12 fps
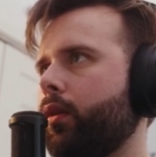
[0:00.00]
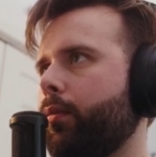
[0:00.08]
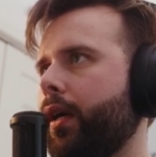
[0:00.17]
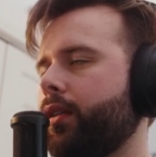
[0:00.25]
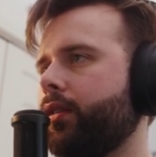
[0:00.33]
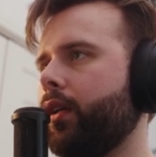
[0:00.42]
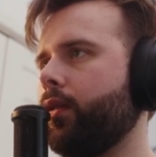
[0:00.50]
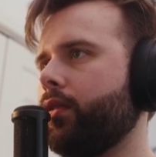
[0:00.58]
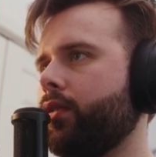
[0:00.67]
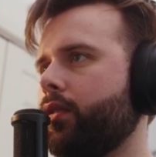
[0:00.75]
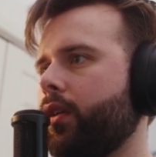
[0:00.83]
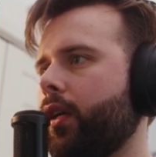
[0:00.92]
We're going to mask out
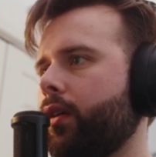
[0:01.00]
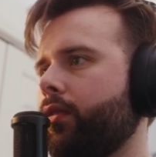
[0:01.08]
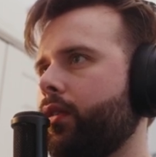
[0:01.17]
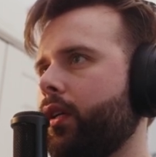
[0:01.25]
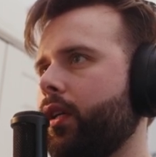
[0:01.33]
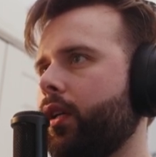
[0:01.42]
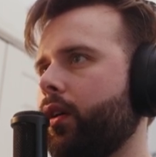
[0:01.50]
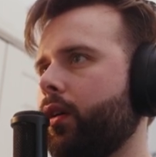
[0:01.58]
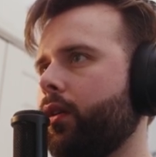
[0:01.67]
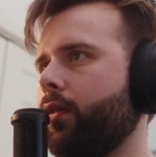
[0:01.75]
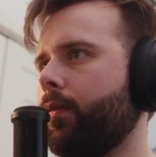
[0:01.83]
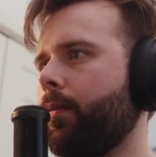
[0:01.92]
this entire thing
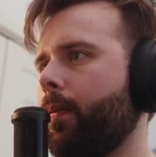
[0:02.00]
here.